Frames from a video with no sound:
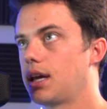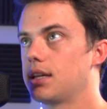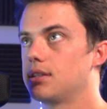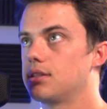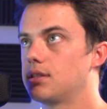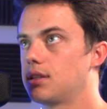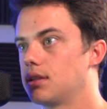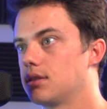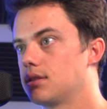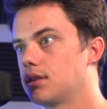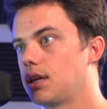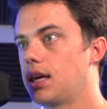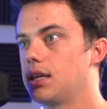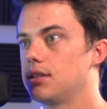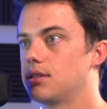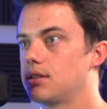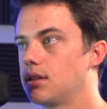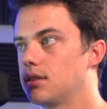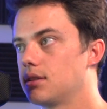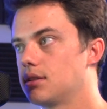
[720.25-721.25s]
nine cents,
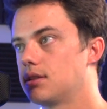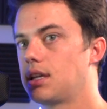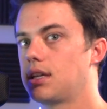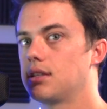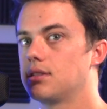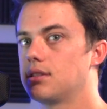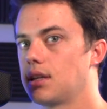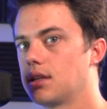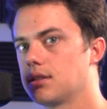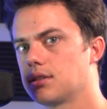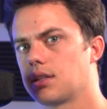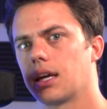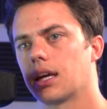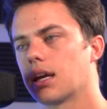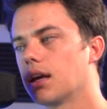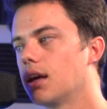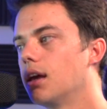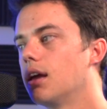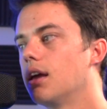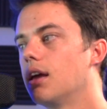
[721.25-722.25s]
eight cents, ten cents,
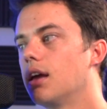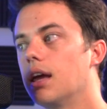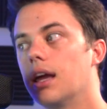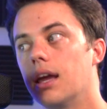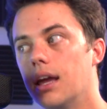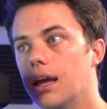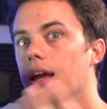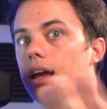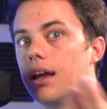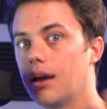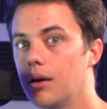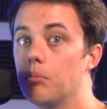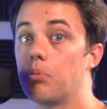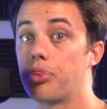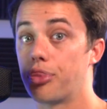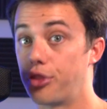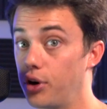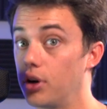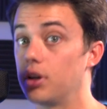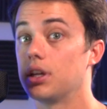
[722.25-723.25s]
like
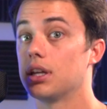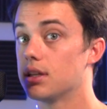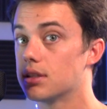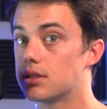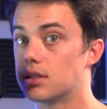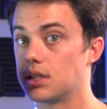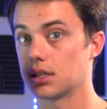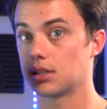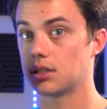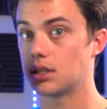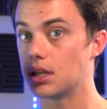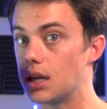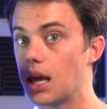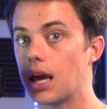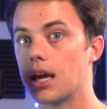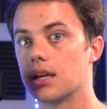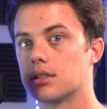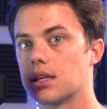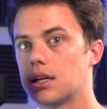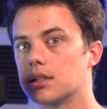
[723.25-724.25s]
thirty to sixty
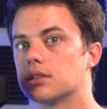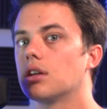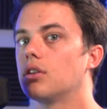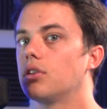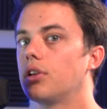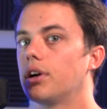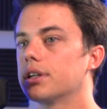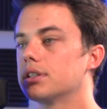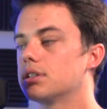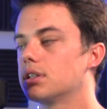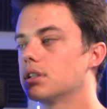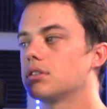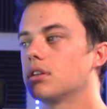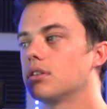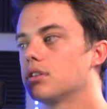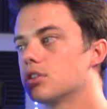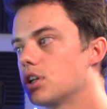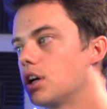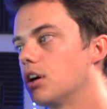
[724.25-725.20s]
days. That's how long it sits on the